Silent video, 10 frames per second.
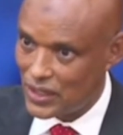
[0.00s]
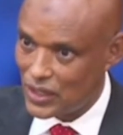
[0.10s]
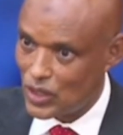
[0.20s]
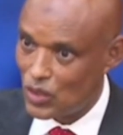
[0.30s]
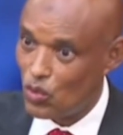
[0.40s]

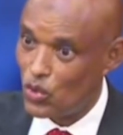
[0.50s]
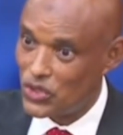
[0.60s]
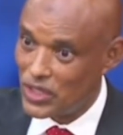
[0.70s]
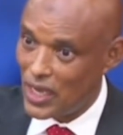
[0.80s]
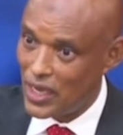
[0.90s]
was
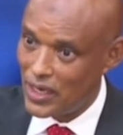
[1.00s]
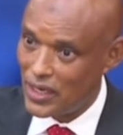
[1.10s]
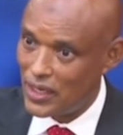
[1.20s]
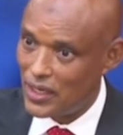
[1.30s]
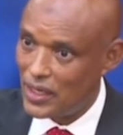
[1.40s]
done
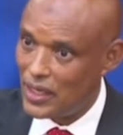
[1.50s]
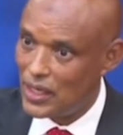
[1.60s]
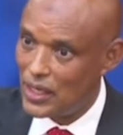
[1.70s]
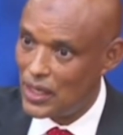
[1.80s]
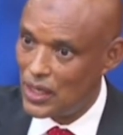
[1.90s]
in
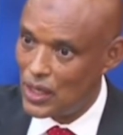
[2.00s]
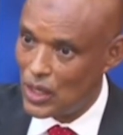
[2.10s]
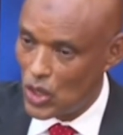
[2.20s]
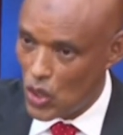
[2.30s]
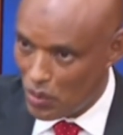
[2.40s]

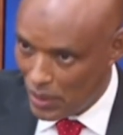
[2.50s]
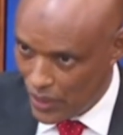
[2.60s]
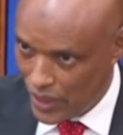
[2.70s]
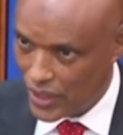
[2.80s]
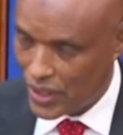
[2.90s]
Homa Bay
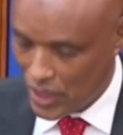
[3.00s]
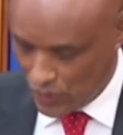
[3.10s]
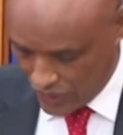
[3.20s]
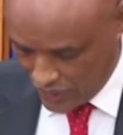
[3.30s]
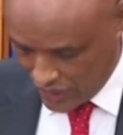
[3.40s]
County,
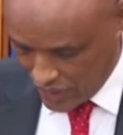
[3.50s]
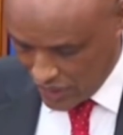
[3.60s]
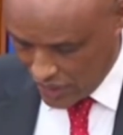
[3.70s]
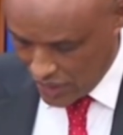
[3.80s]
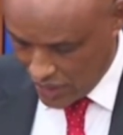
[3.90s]

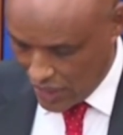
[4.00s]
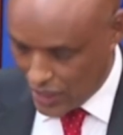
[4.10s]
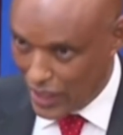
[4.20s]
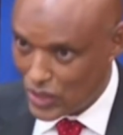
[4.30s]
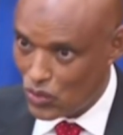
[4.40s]
and
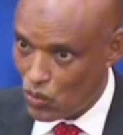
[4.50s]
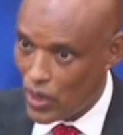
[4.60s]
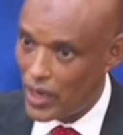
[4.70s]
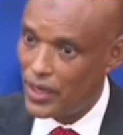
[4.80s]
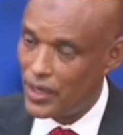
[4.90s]
that's why
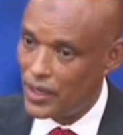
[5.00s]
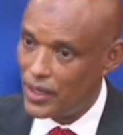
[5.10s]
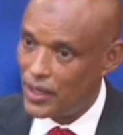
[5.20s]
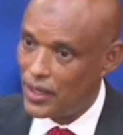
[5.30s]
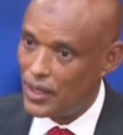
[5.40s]

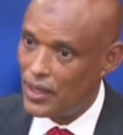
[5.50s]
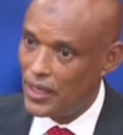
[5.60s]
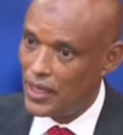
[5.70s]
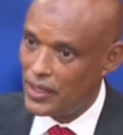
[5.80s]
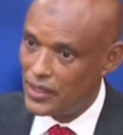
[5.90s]
the
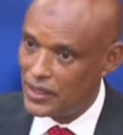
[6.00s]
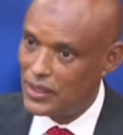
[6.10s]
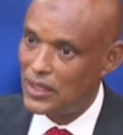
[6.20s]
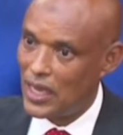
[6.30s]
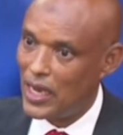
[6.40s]
deceased
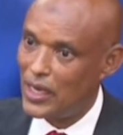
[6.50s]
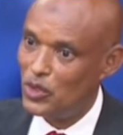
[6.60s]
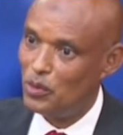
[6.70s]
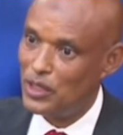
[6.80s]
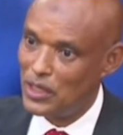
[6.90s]
had to be
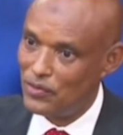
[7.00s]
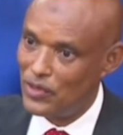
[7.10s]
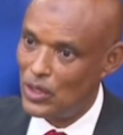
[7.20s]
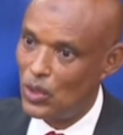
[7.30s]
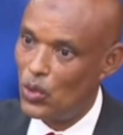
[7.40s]
driven
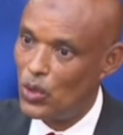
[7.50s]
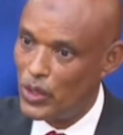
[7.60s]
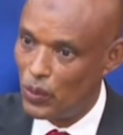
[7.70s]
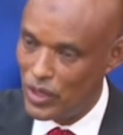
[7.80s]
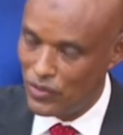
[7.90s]
all the
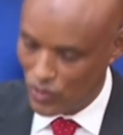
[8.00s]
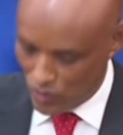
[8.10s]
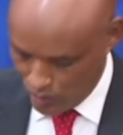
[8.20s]
way from